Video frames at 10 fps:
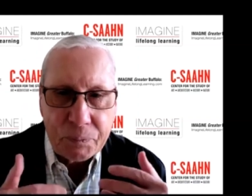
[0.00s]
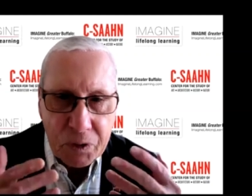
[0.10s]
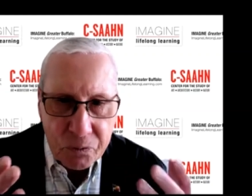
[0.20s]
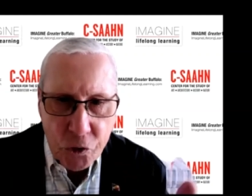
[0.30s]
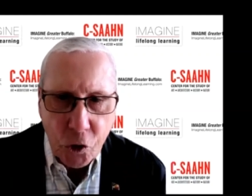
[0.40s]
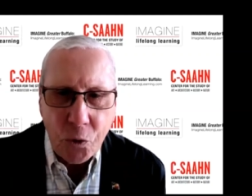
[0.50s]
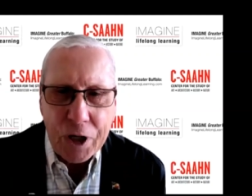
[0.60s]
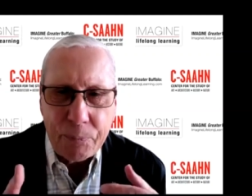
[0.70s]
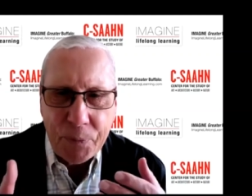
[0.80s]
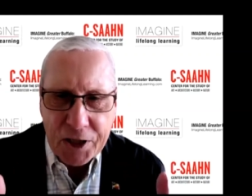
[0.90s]

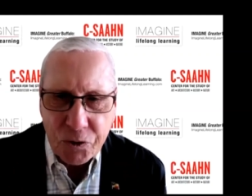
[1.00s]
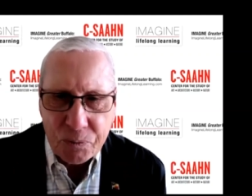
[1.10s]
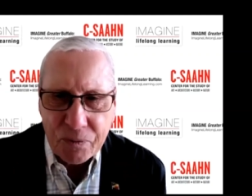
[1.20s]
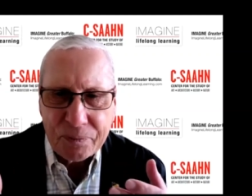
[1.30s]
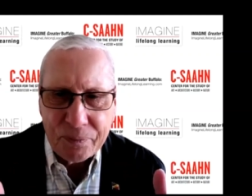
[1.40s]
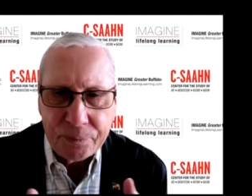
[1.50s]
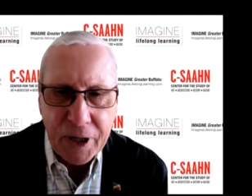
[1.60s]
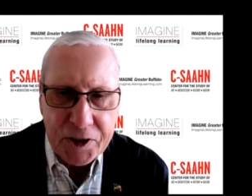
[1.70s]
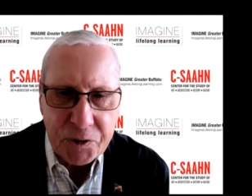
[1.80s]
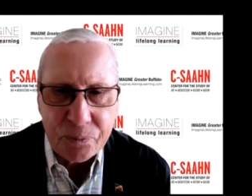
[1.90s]
showing best
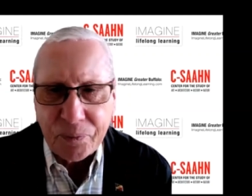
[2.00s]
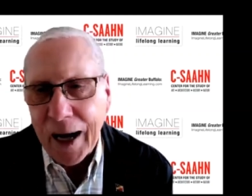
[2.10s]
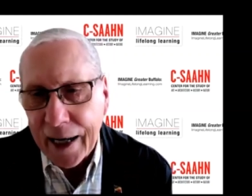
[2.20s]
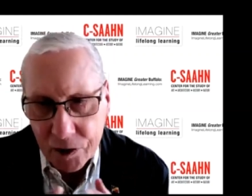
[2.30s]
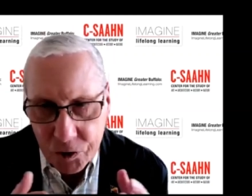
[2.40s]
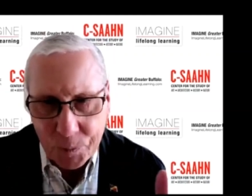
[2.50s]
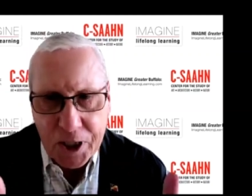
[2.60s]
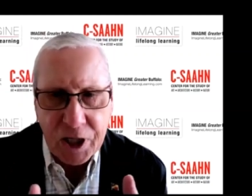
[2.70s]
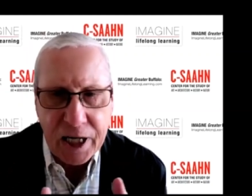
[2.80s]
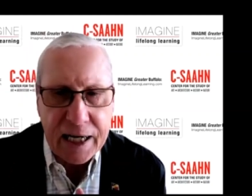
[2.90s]
best models,
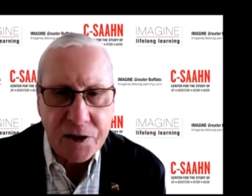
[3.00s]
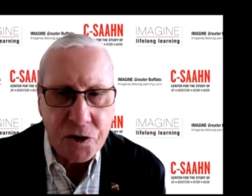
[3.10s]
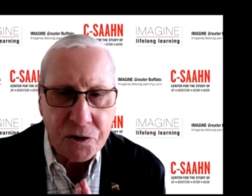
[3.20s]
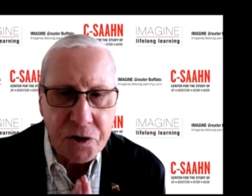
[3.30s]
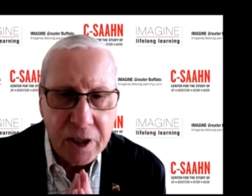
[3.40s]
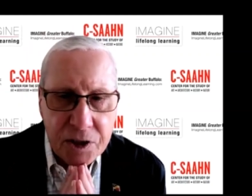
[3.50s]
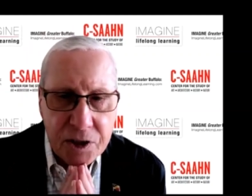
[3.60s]
best cases, mm-hmm.